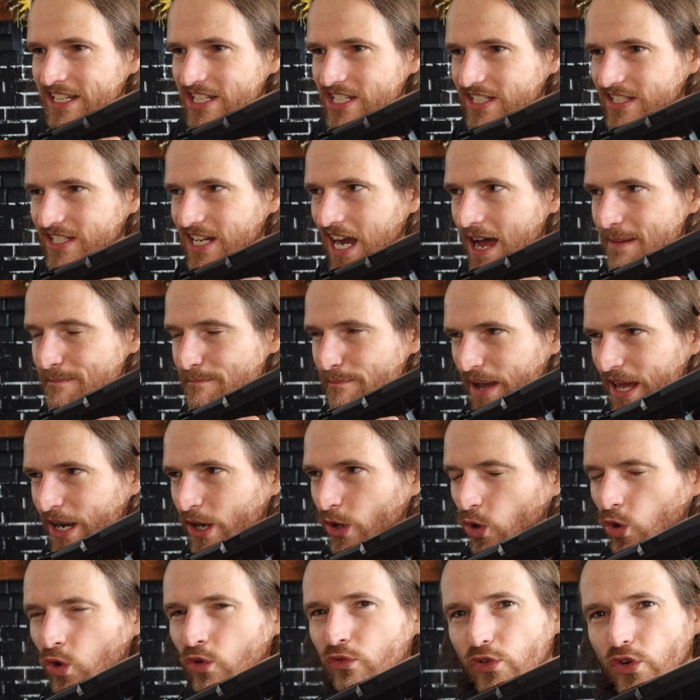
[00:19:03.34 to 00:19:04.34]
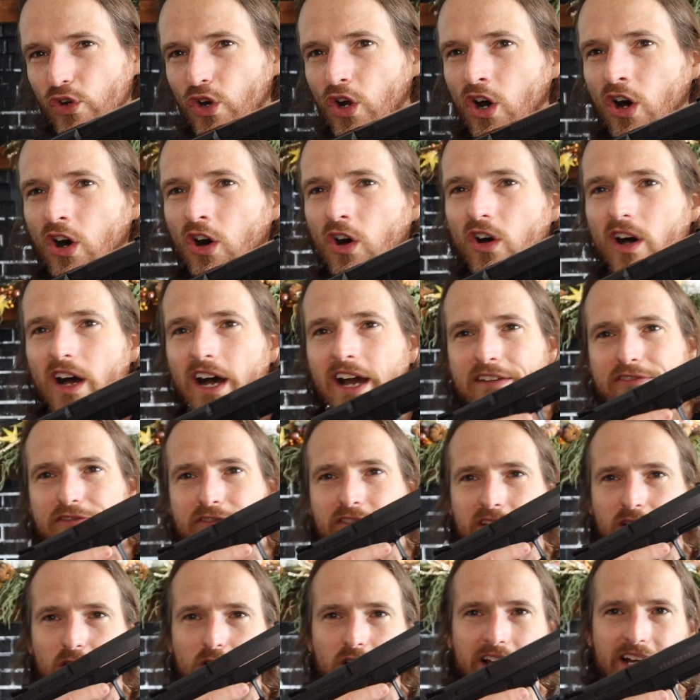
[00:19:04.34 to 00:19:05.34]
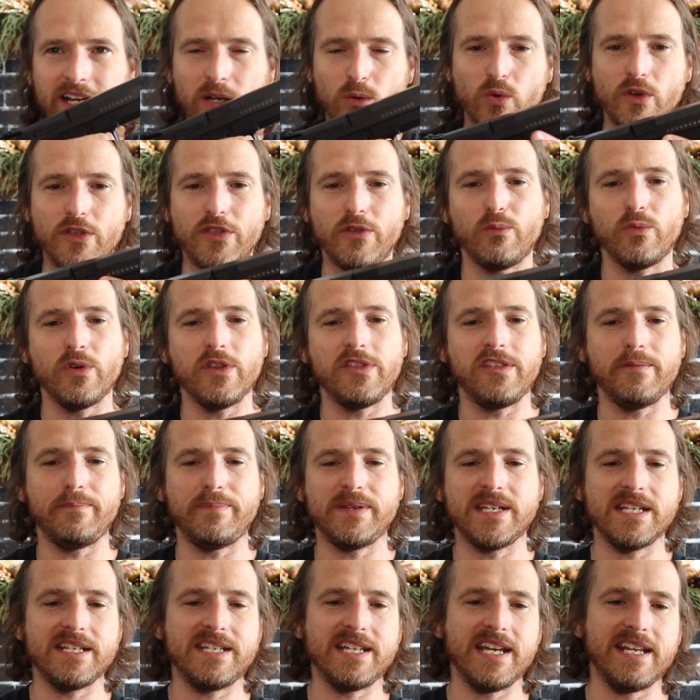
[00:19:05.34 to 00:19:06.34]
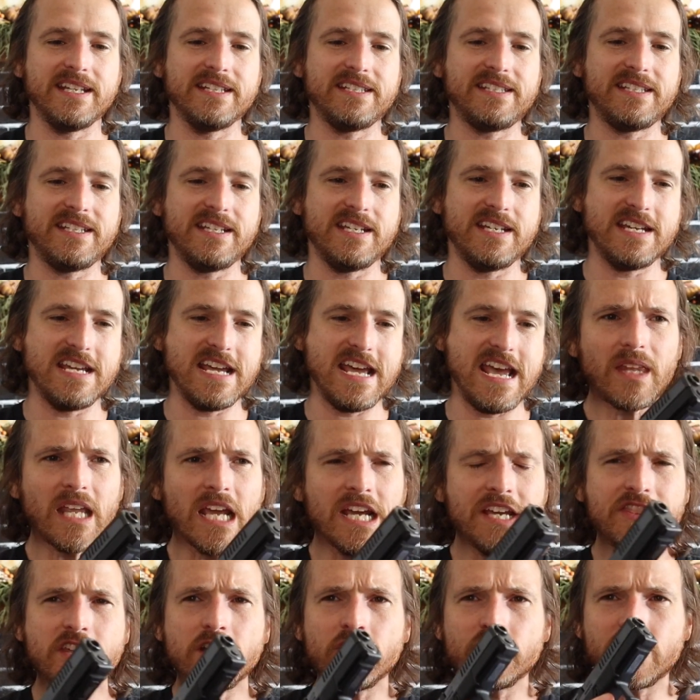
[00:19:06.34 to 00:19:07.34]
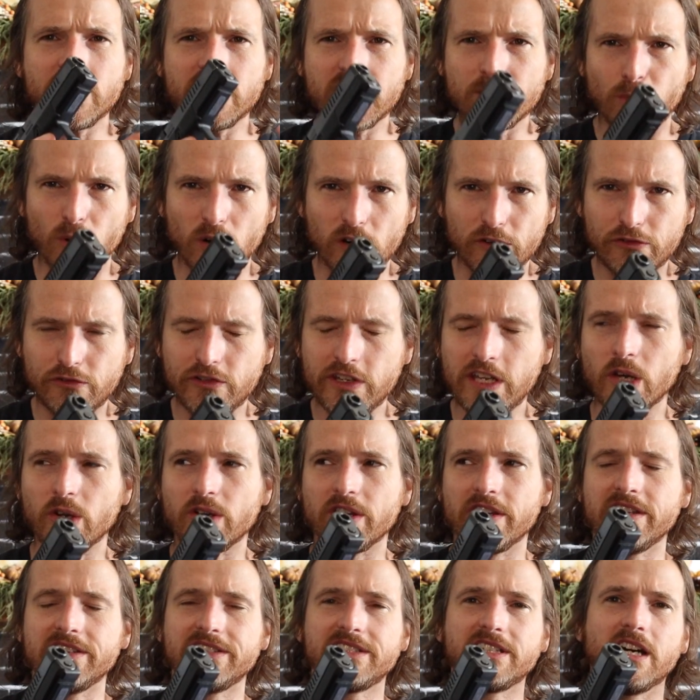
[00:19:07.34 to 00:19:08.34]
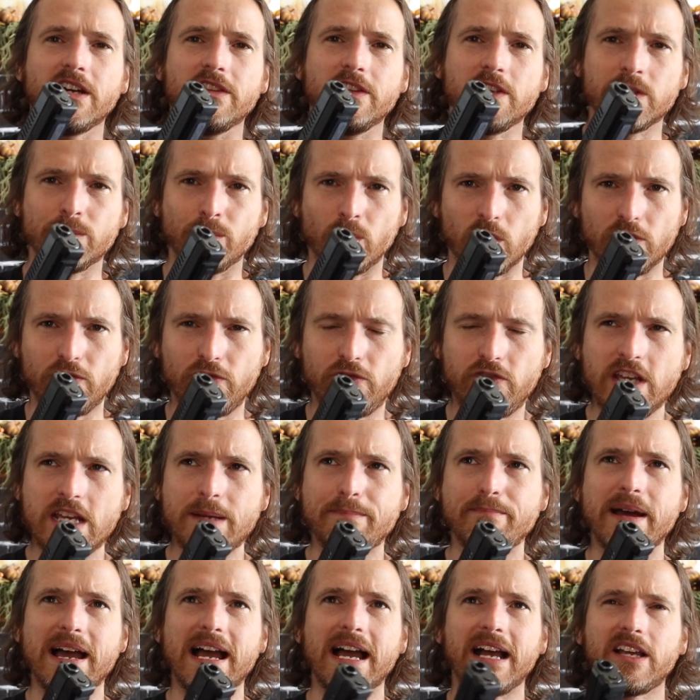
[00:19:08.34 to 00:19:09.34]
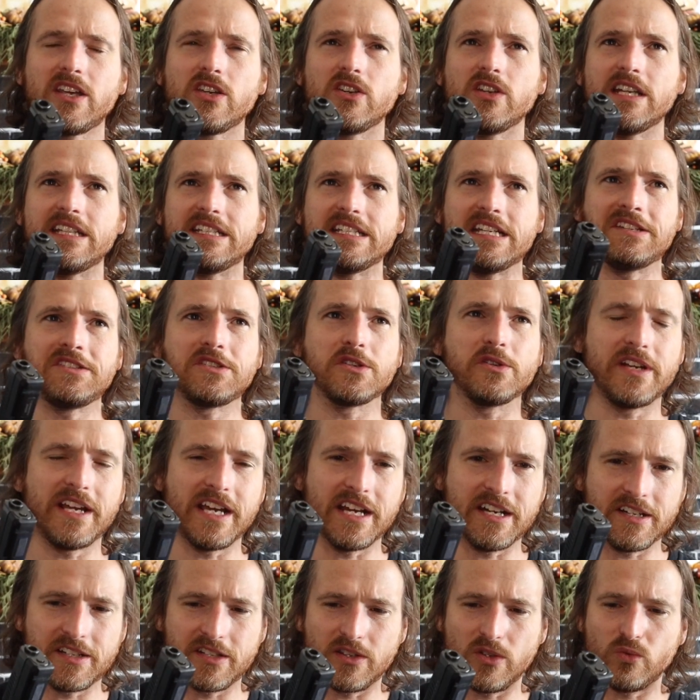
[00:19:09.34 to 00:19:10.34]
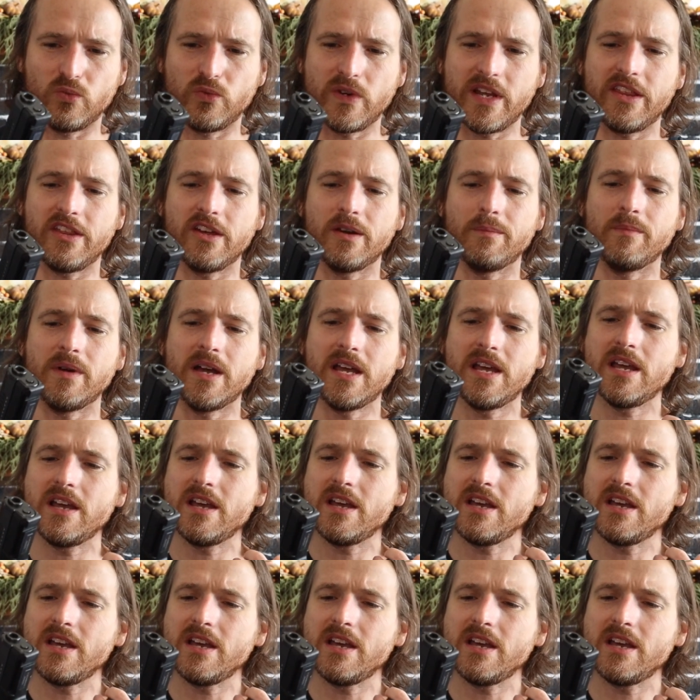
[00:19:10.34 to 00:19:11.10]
shot better overall, I feel like, with the P10C. There's just more feel to this gun, there's more feedback, it's easier to get into the rhythm.